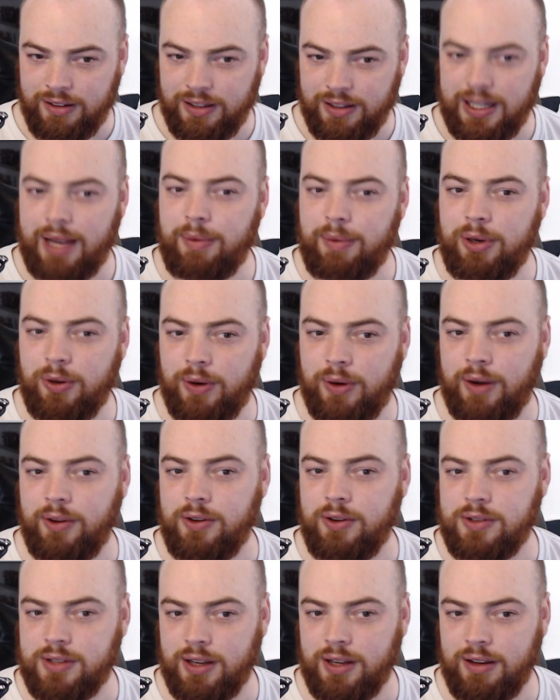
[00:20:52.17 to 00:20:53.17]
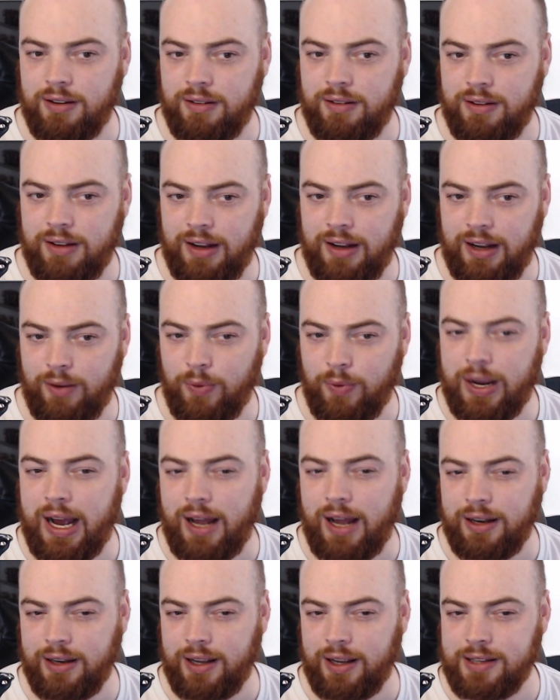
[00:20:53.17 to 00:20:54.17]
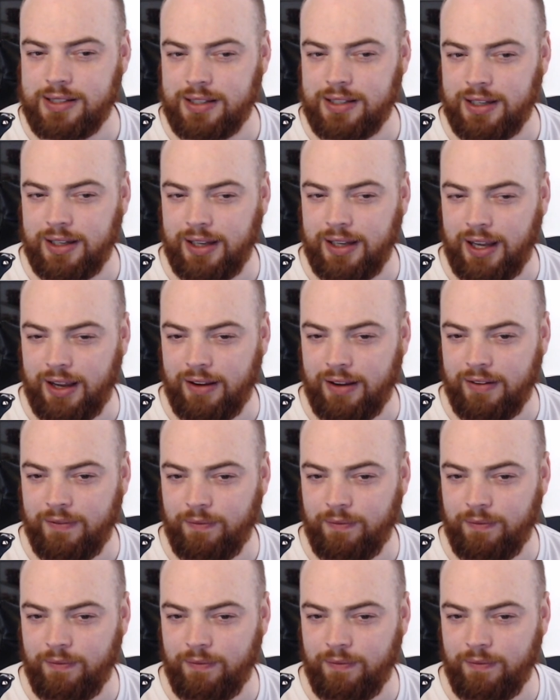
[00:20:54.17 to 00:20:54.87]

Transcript: Let me know how you say it. Wakanda, isn't it? Yeah.